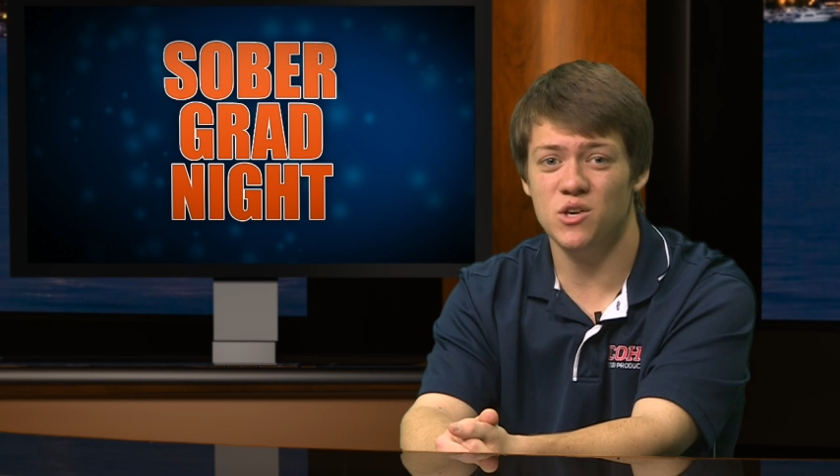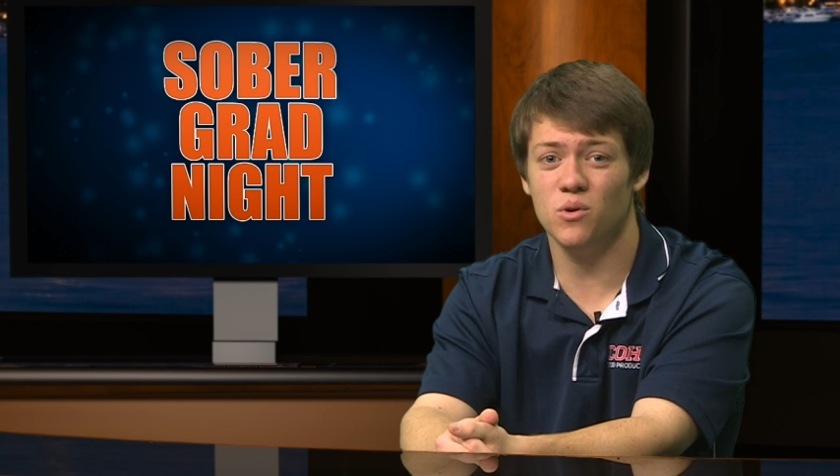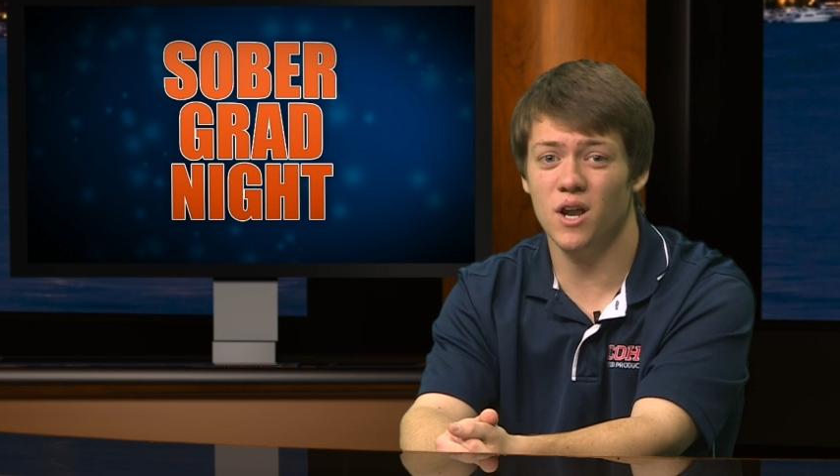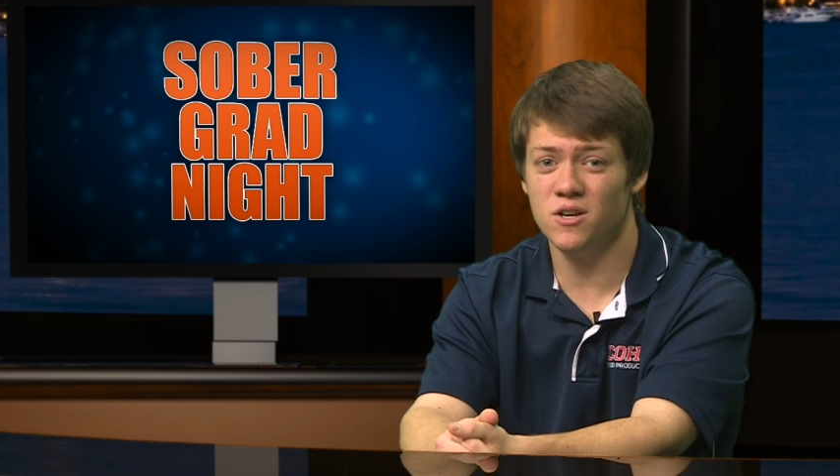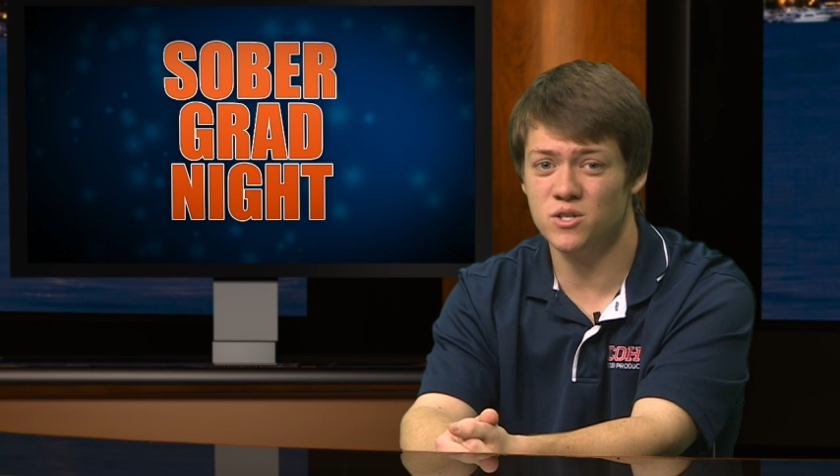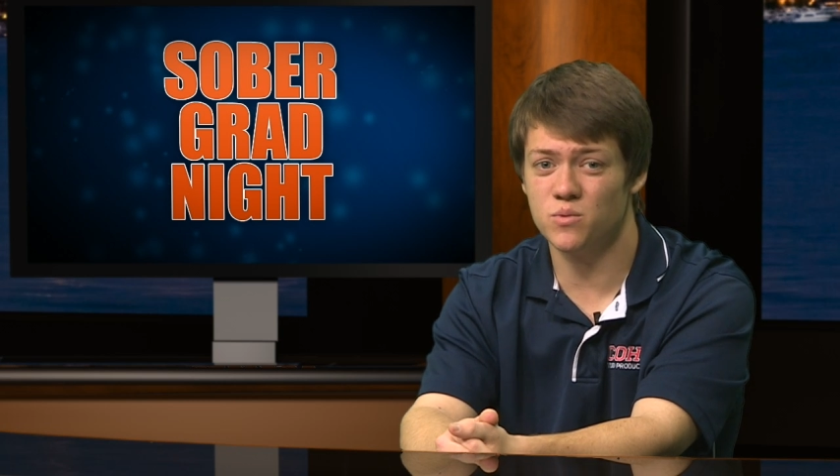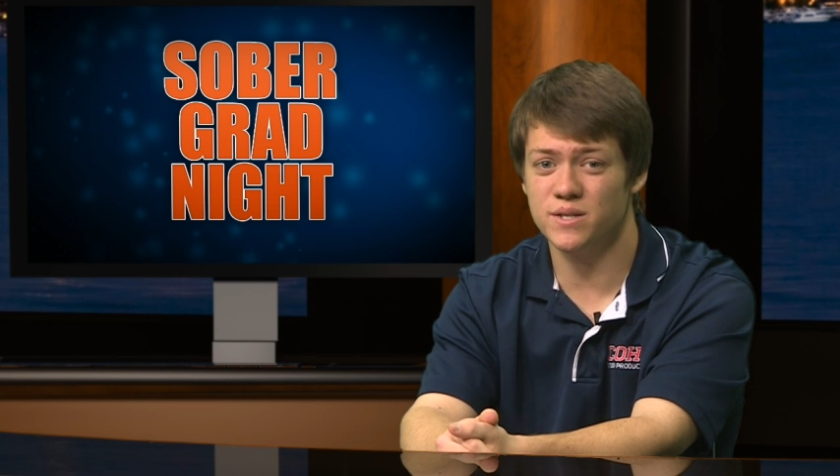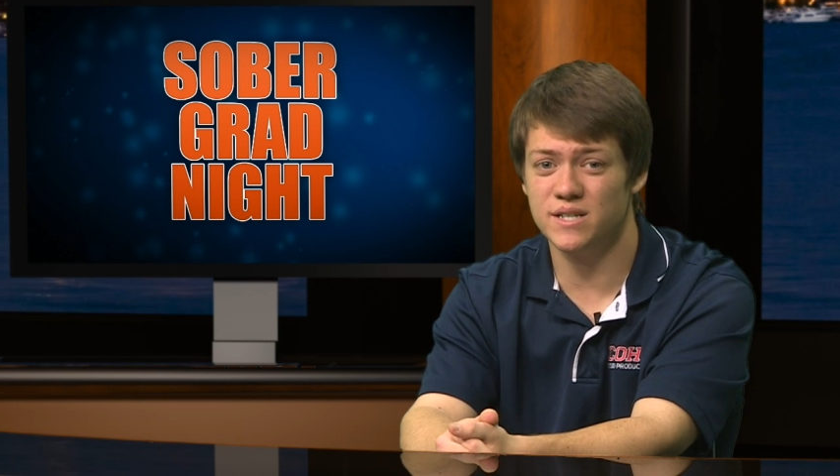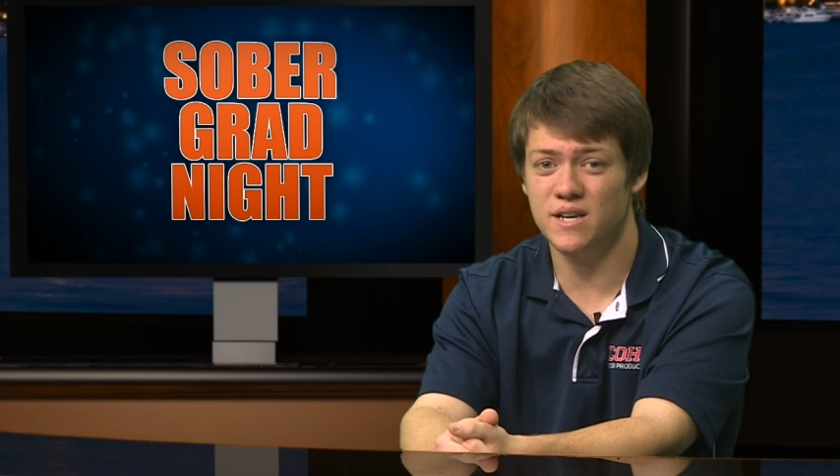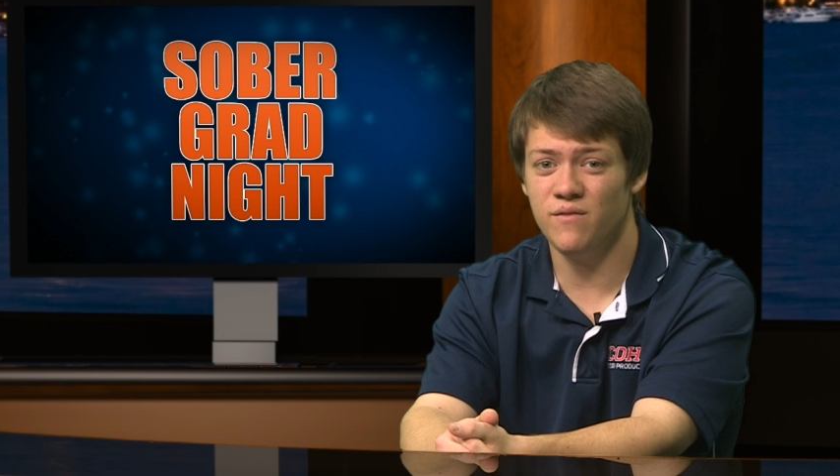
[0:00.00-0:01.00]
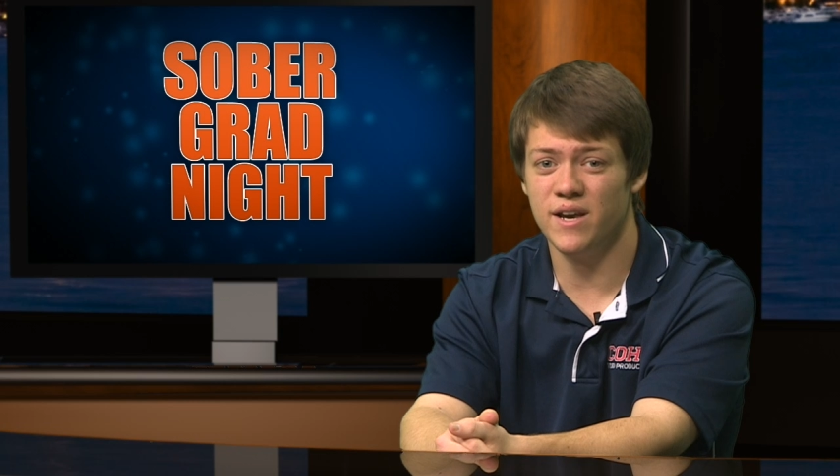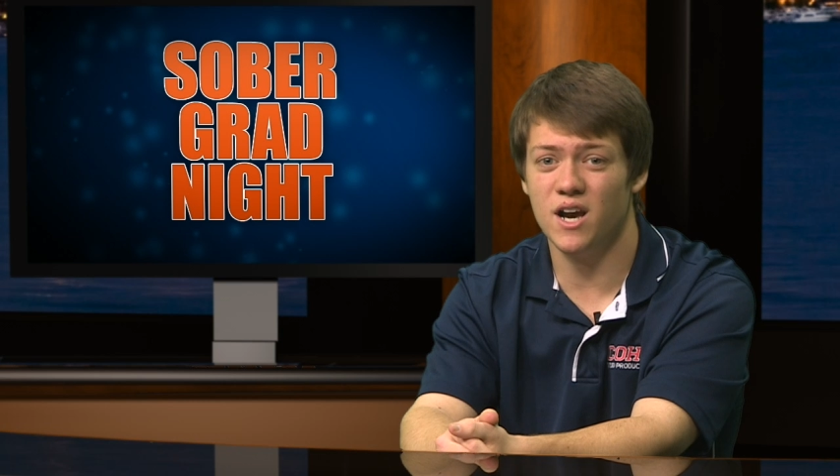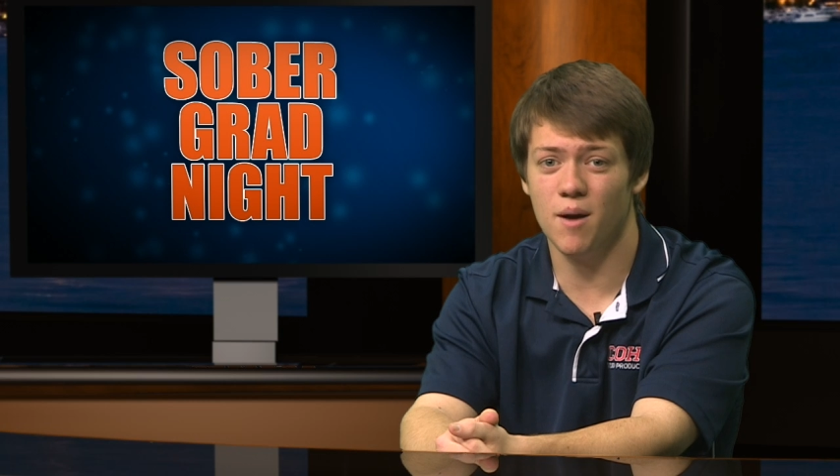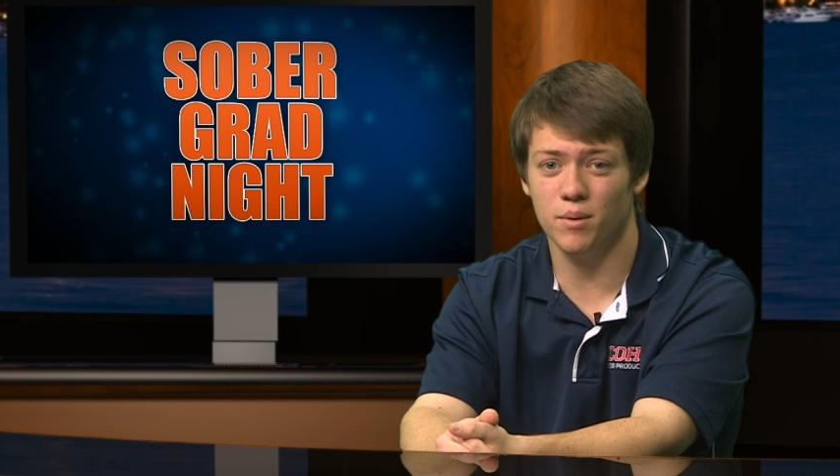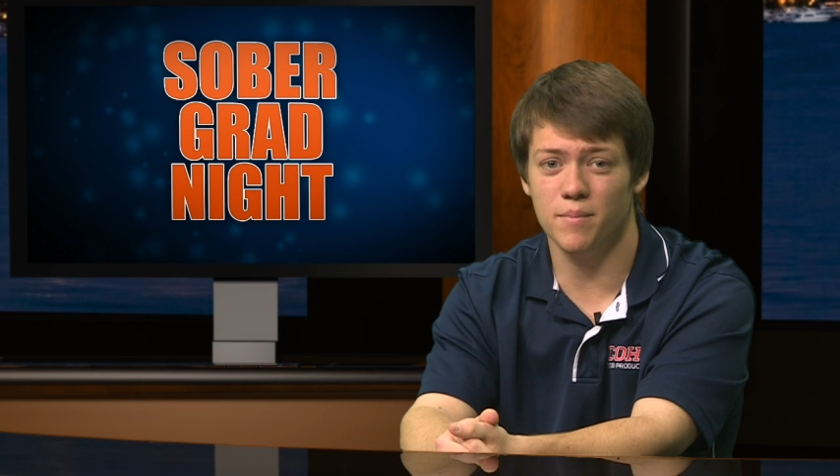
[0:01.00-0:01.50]
you will also receive a
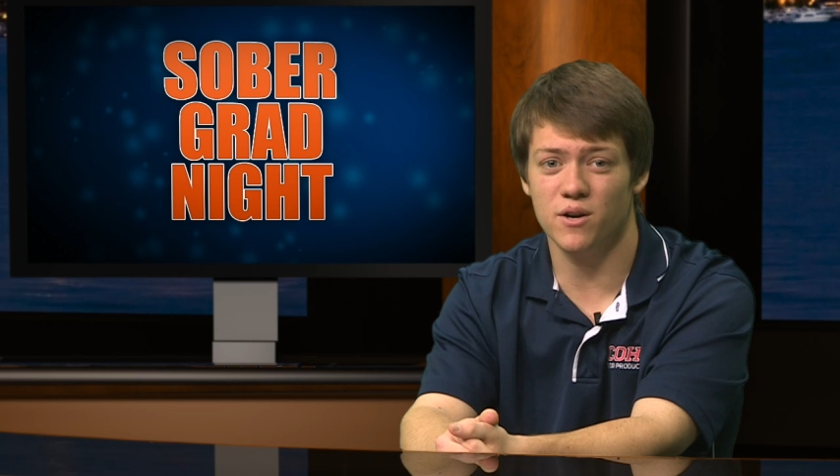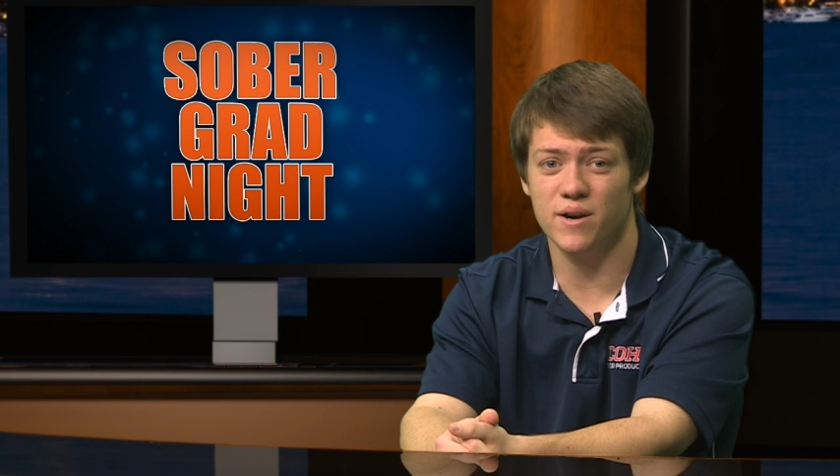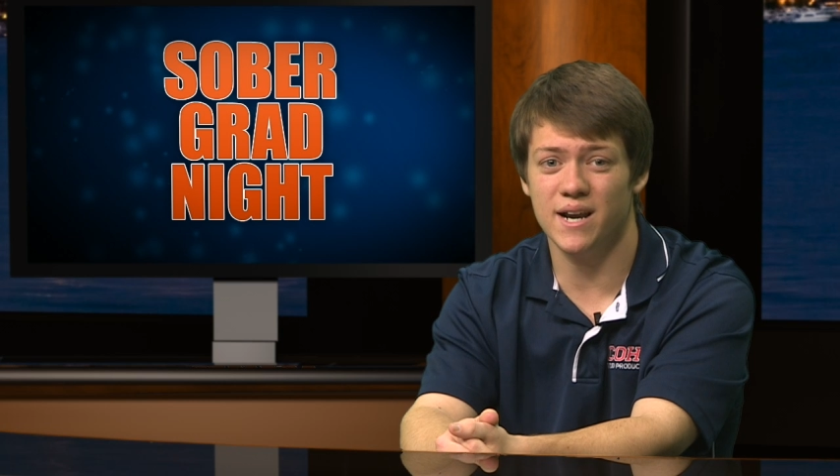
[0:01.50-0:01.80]
complimentary